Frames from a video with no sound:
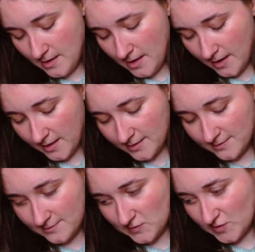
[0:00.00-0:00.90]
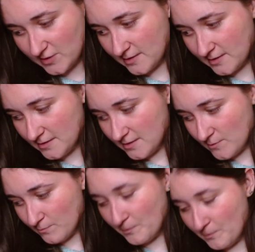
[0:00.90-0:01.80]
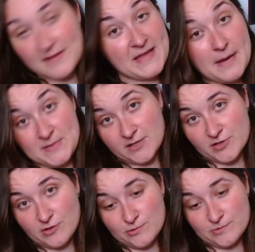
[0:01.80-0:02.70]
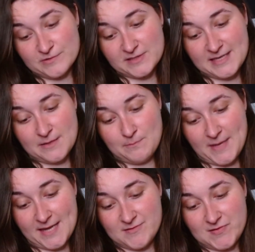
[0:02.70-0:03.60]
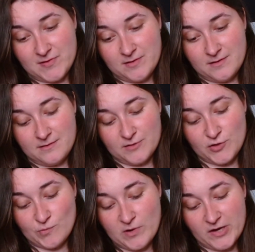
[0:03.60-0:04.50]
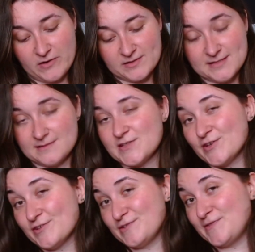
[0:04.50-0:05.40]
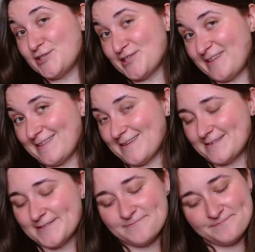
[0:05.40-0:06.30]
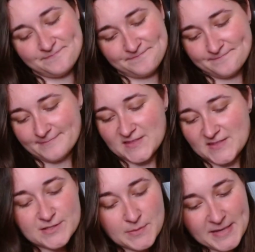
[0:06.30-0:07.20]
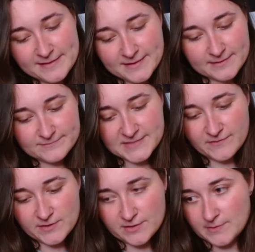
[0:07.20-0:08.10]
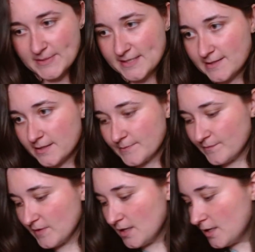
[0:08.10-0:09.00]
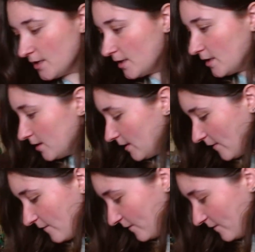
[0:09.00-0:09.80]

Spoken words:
And by that being on hold, it meant couldn't work on it, and so I got to finish other things. So it's not a bad thing. Definitely not a bad thing. And